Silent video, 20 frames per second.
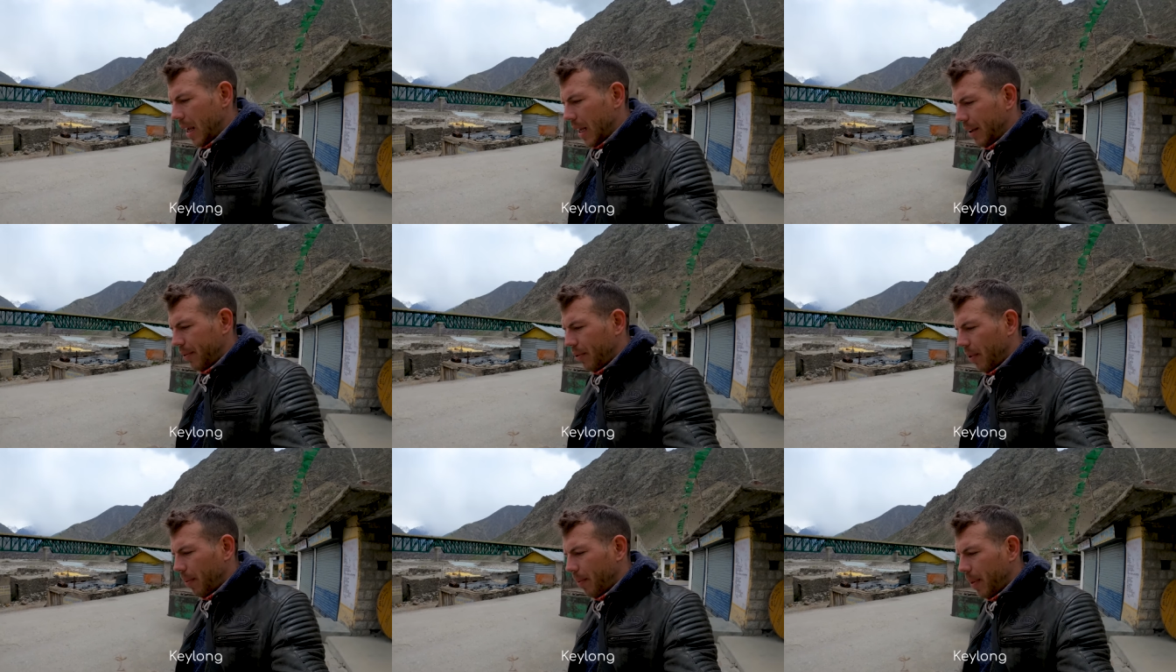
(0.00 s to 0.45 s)

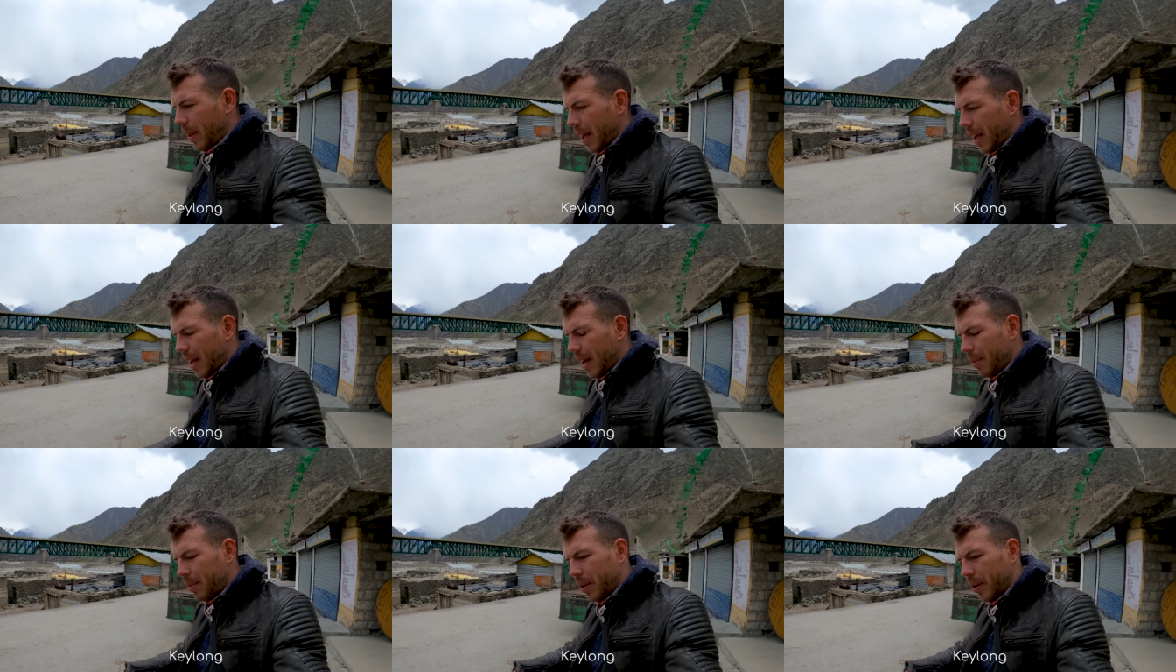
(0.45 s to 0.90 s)
and from
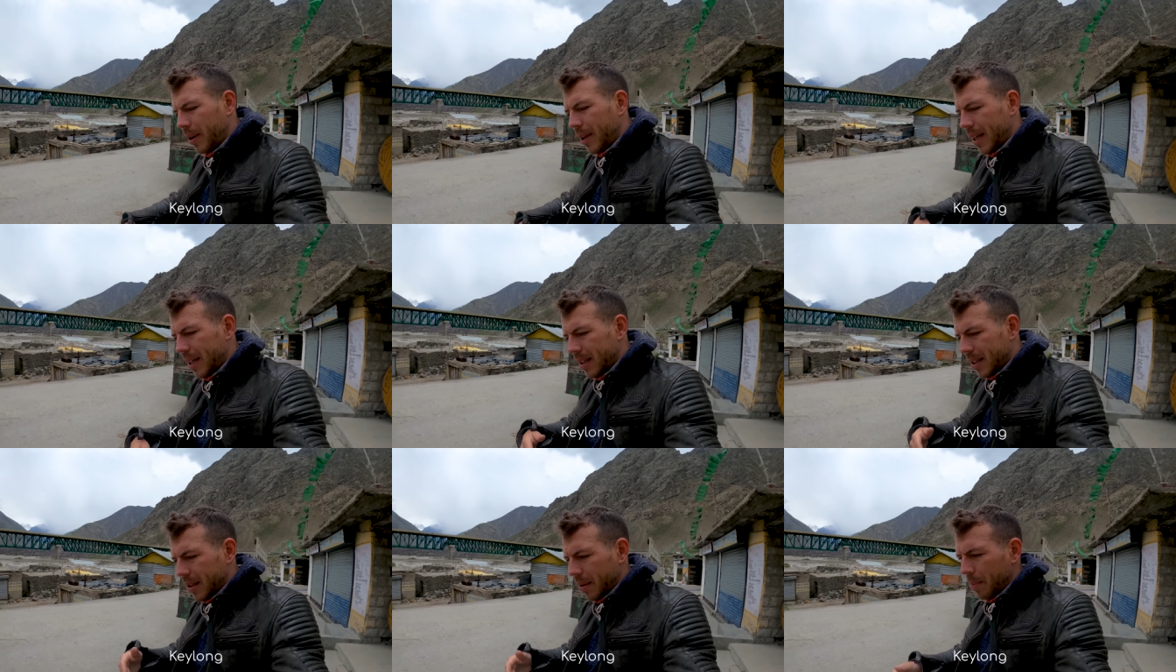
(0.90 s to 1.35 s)
there I'm gonna
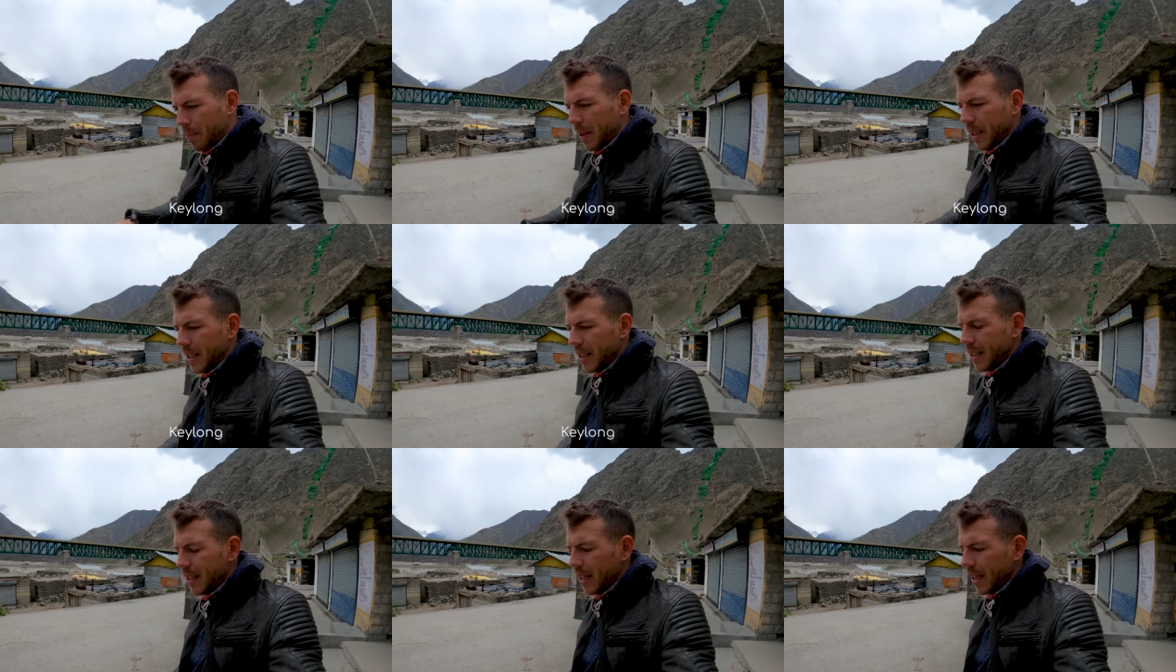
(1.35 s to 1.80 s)
get some
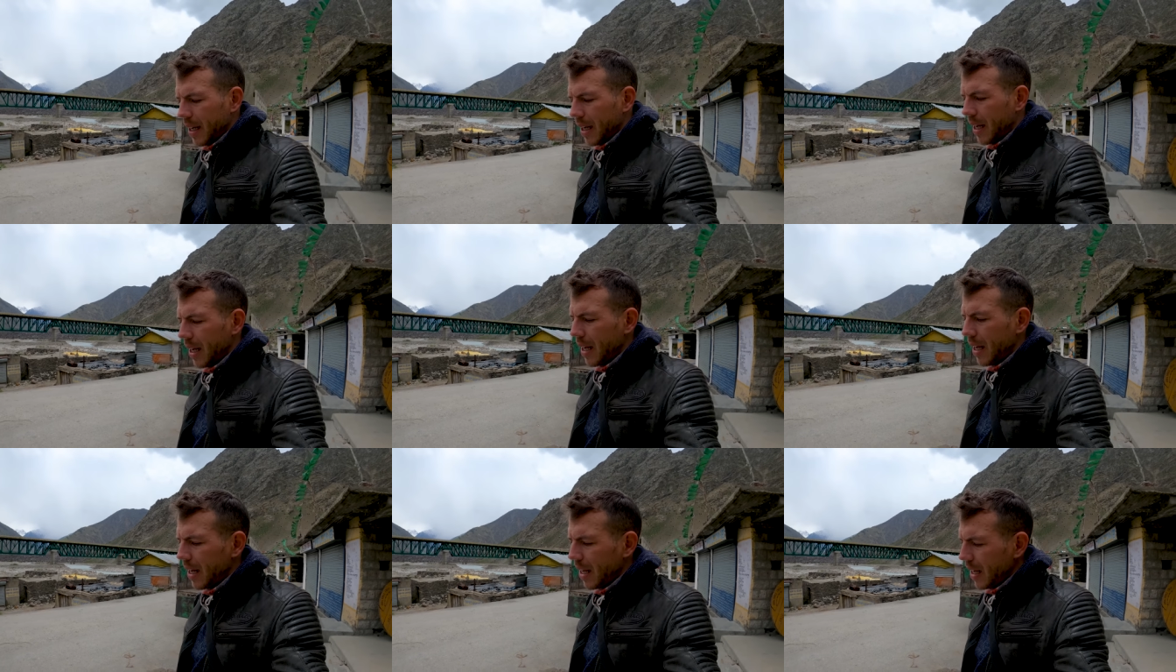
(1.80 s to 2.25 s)
medicine